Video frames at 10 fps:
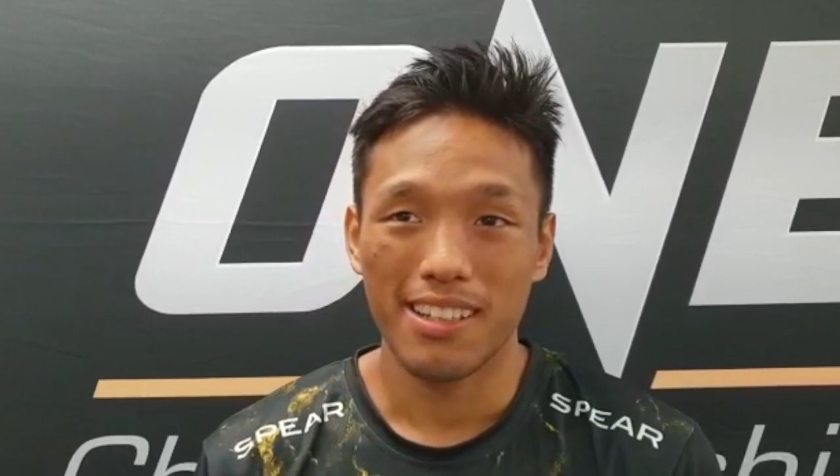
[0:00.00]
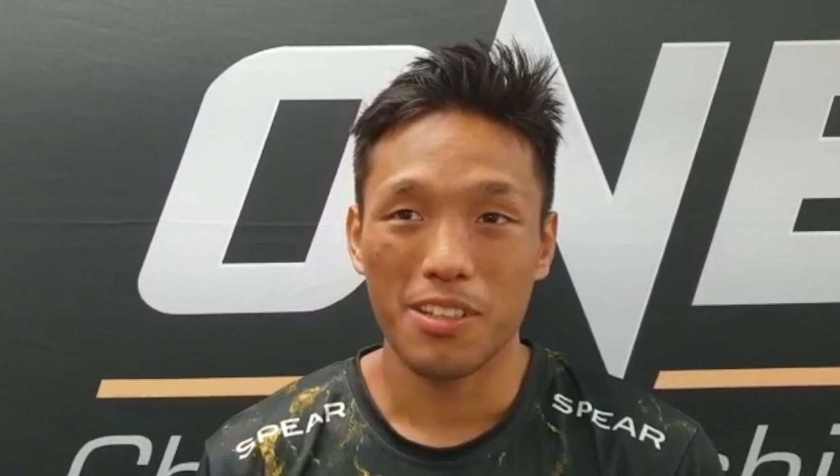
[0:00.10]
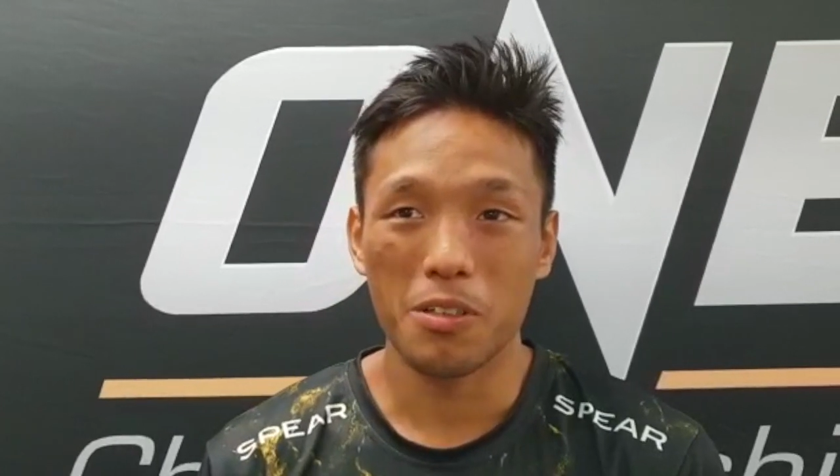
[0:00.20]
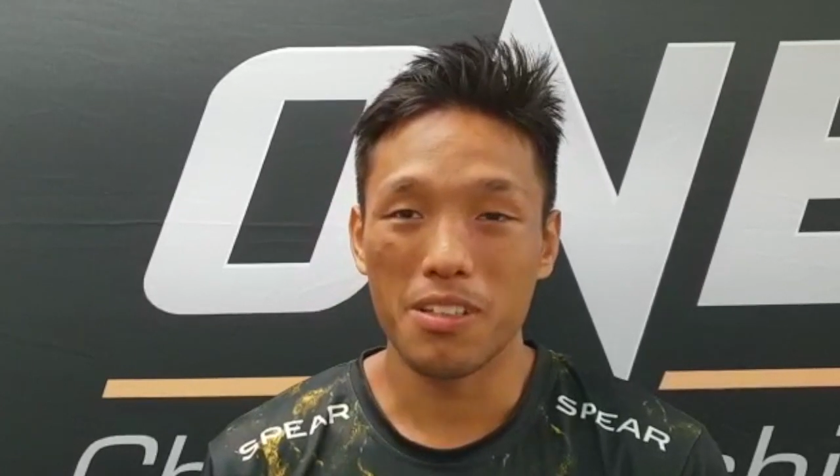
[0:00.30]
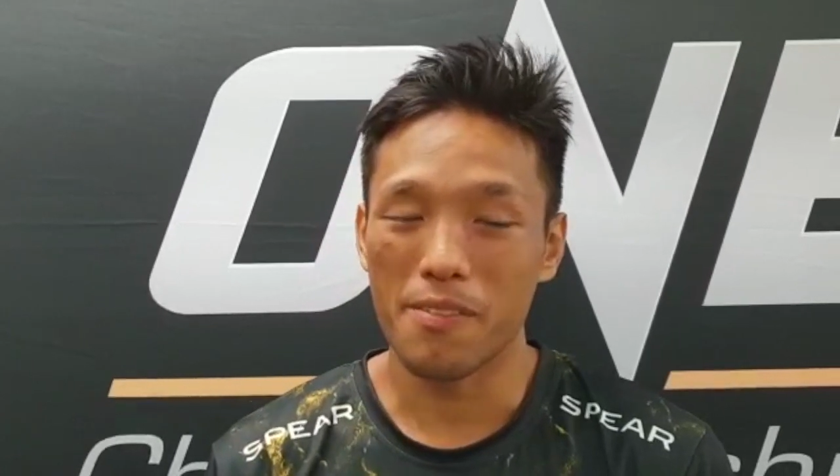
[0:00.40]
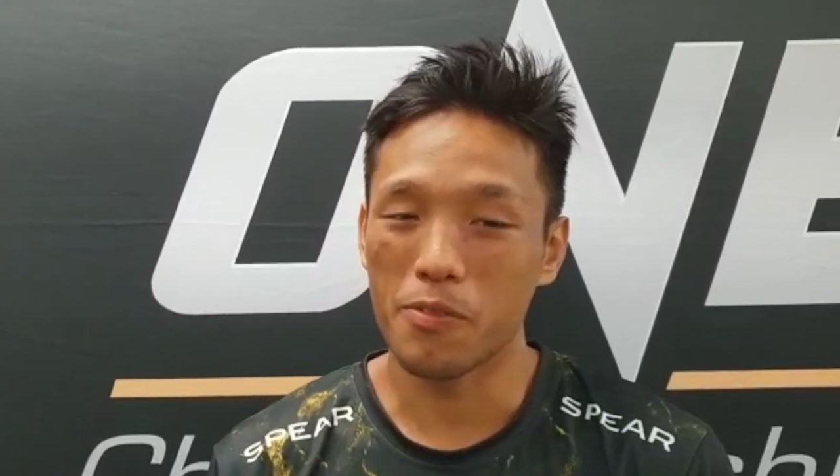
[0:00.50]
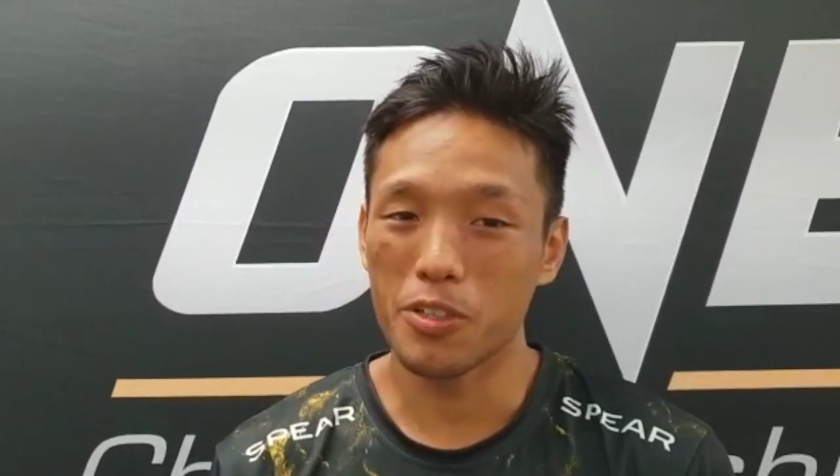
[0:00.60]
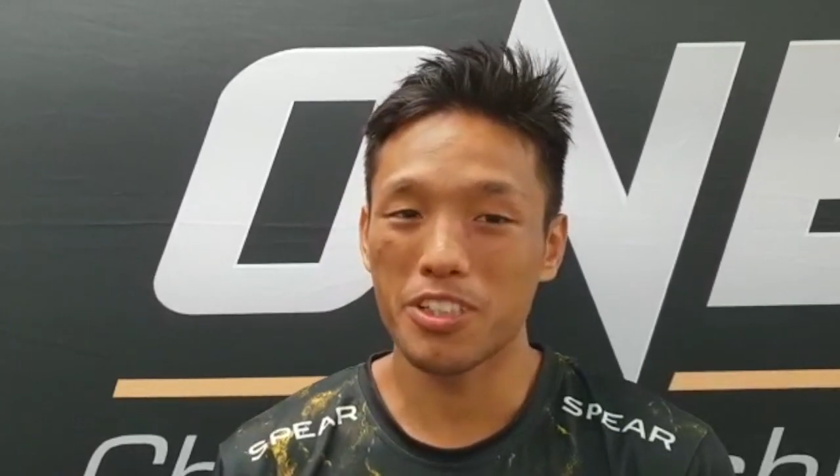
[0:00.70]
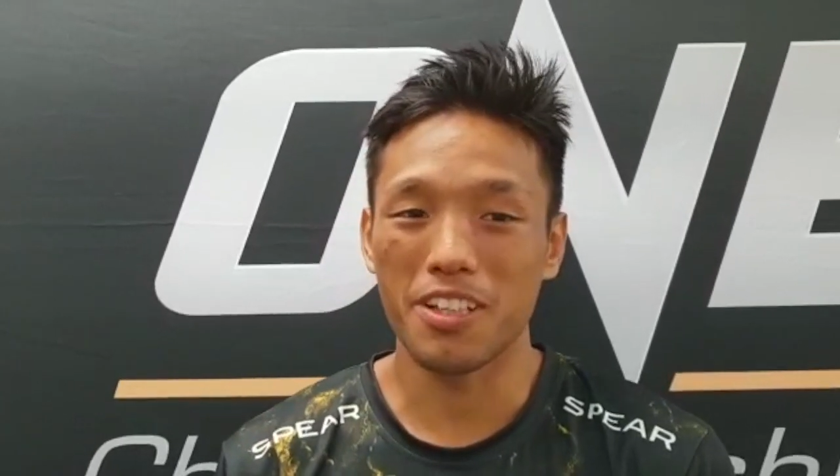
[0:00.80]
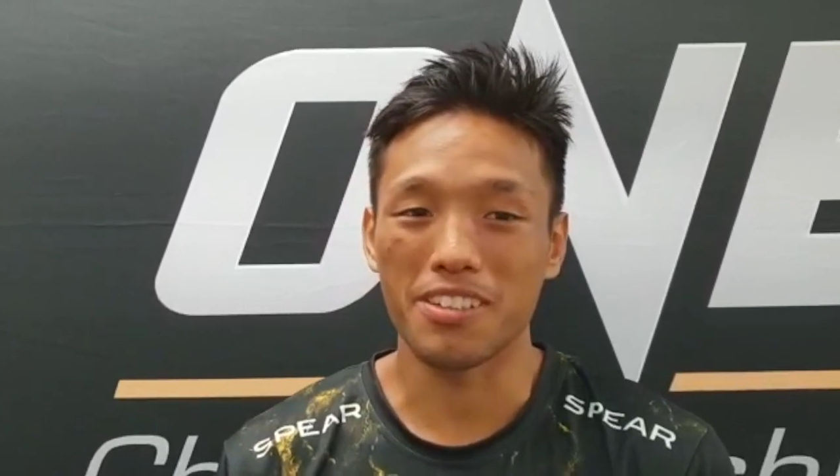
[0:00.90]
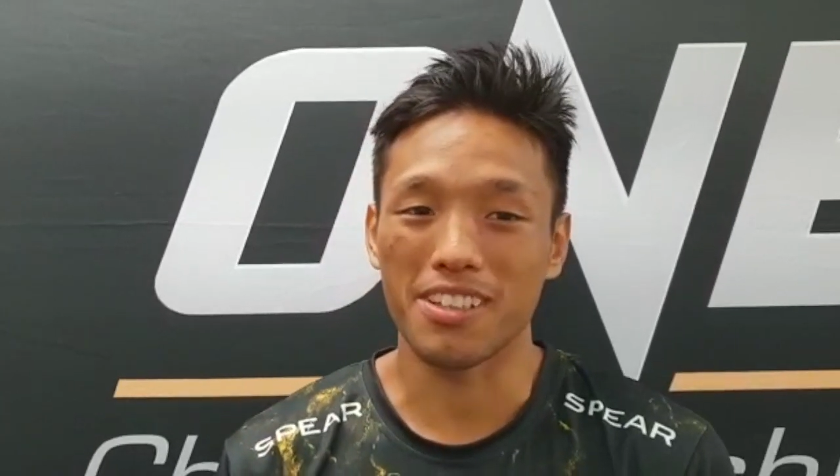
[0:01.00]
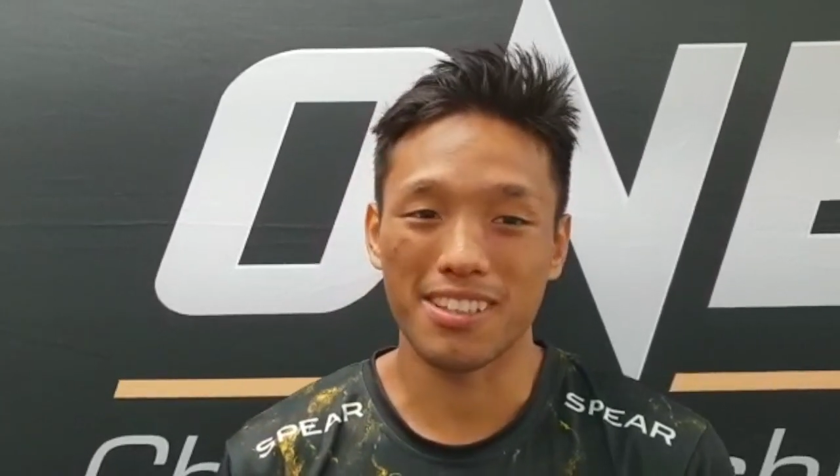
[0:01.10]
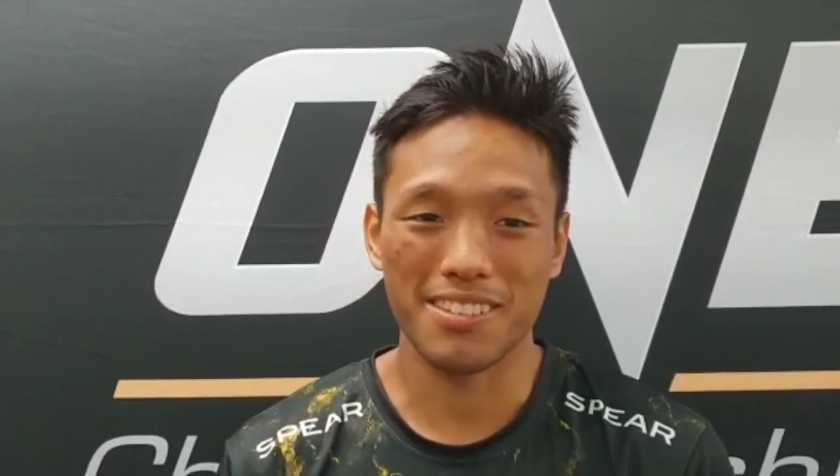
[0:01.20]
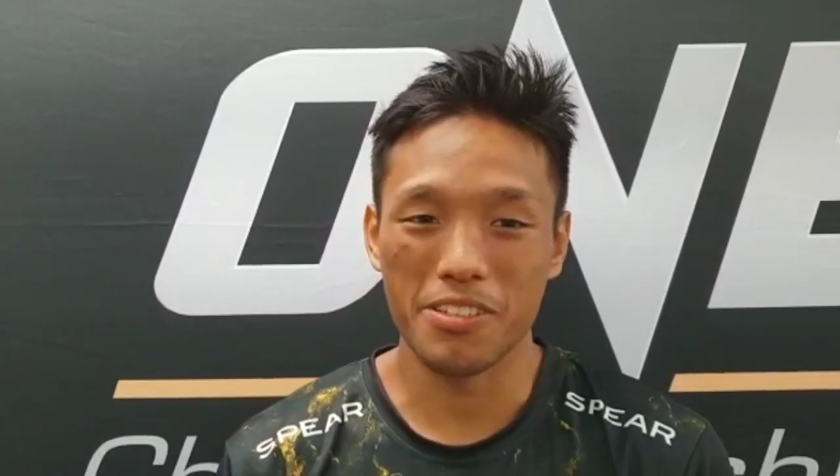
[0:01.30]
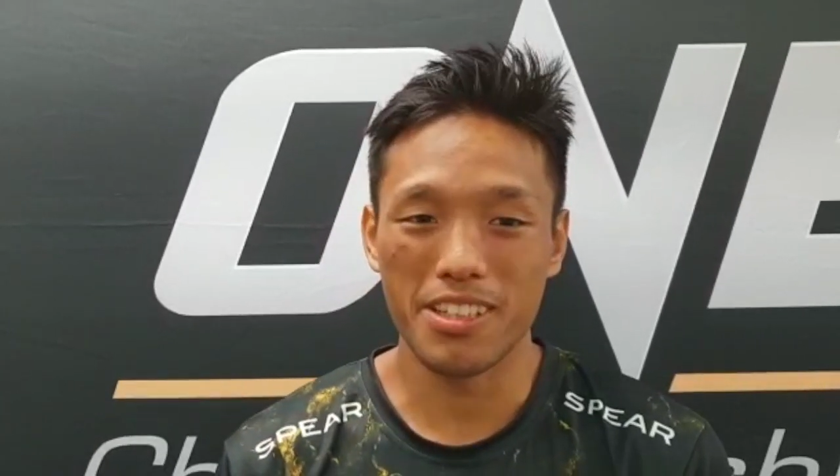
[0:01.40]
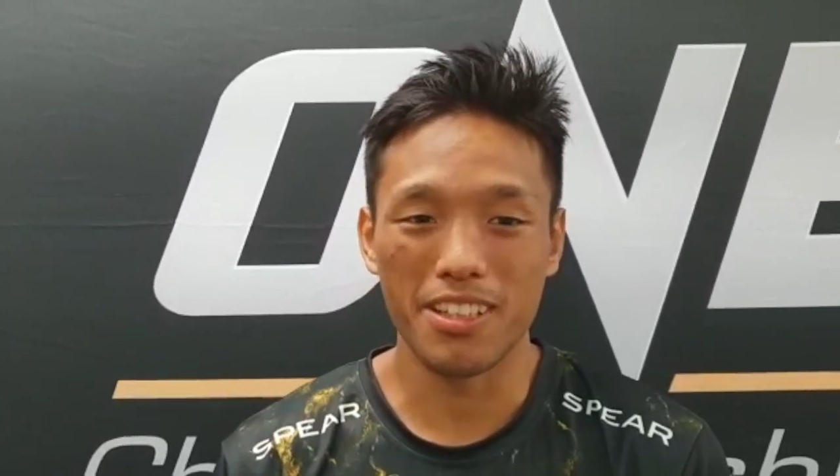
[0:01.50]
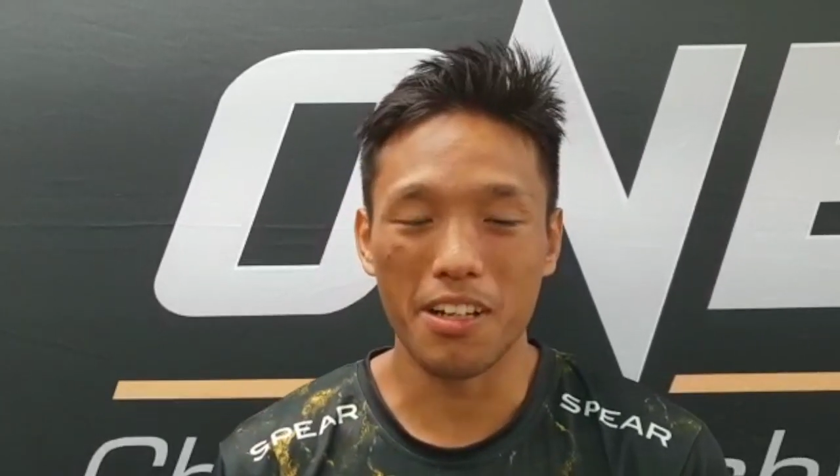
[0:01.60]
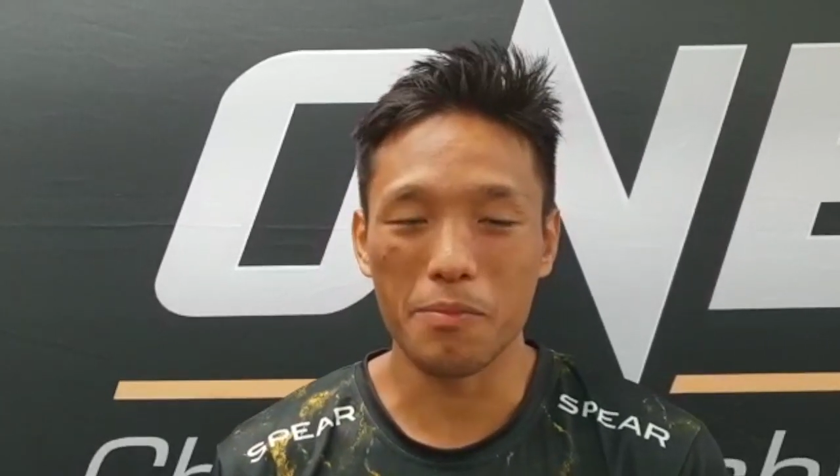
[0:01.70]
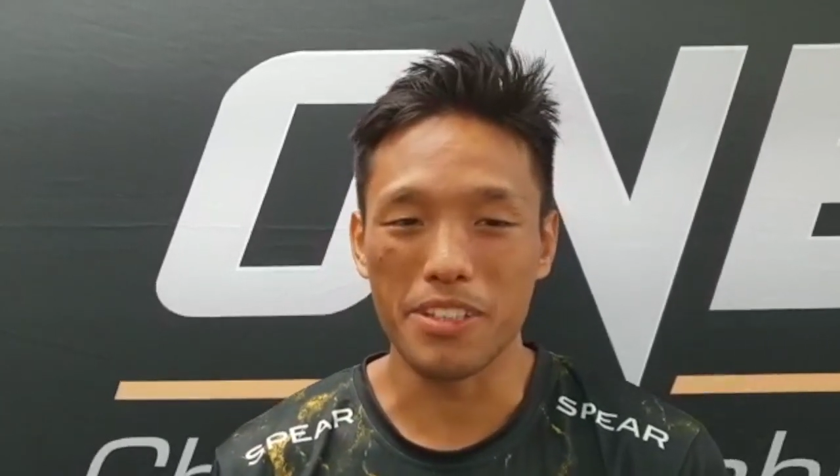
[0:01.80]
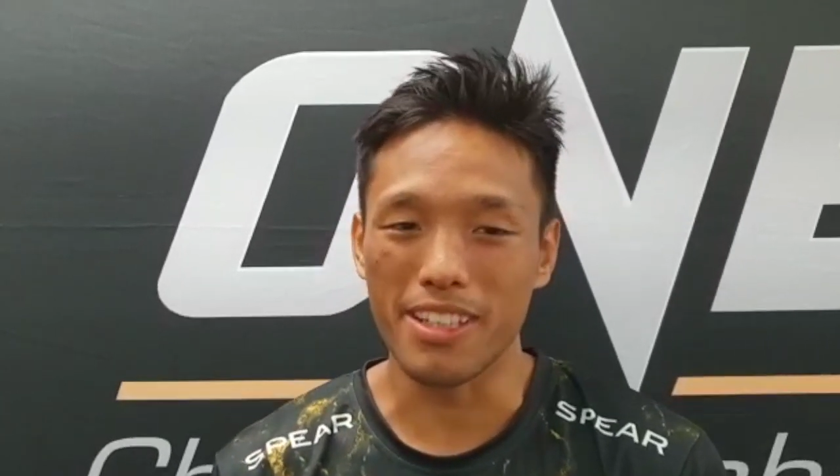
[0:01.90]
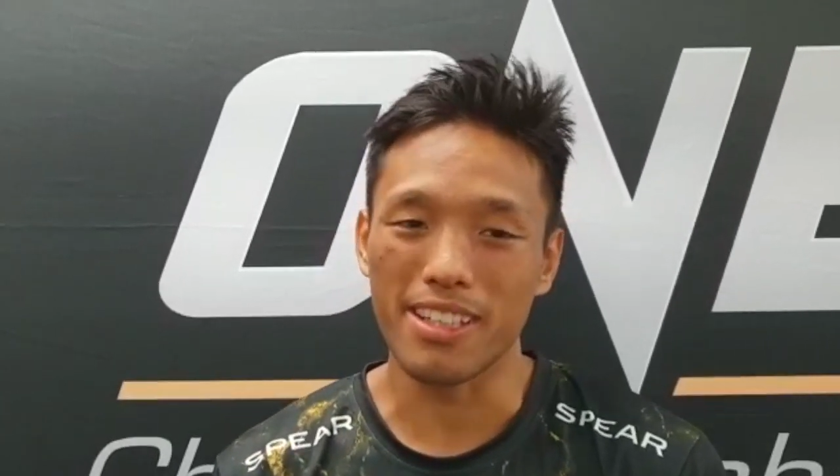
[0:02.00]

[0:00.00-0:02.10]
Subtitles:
you know, that first shot really got me,